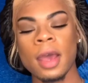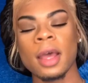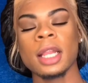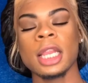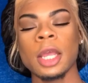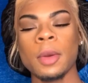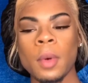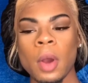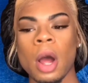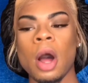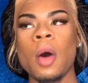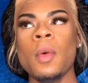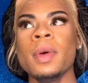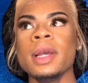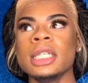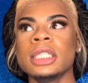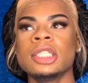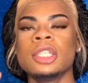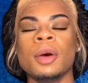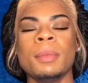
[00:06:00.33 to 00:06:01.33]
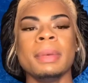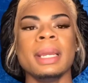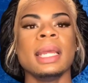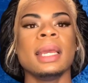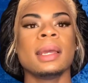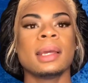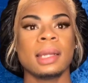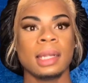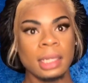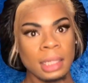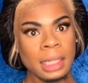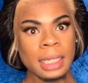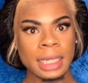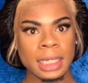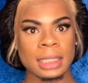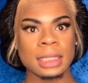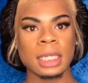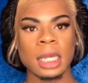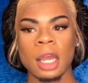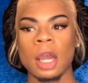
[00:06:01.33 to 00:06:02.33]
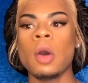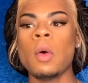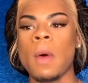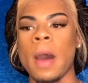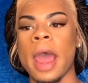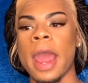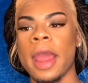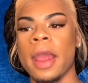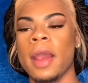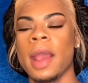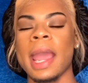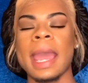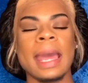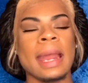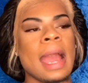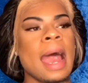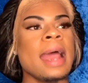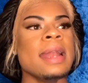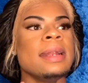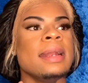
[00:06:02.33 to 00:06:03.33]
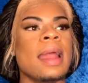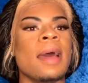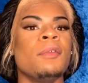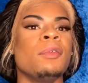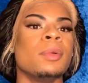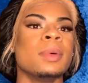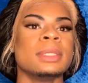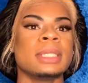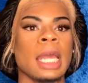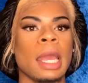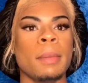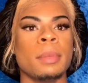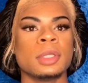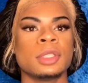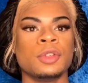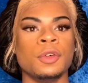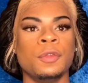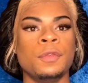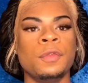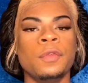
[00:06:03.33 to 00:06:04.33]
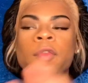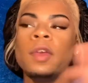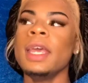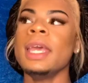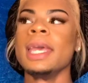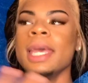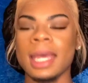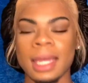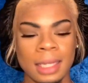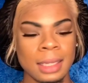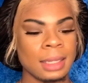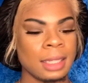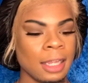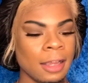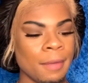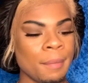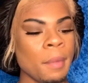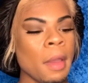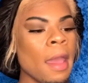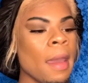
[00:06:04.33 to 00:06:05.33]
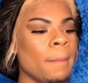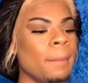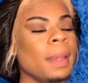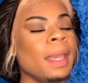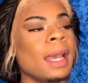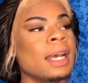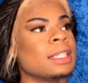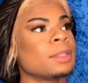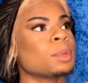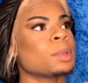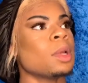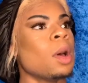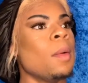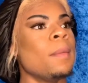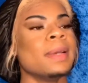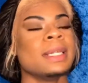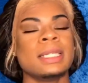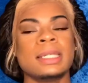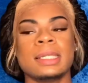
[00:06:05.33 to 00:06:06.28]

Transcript: there were always so many cliques in choir and I never was able to fit in them because was always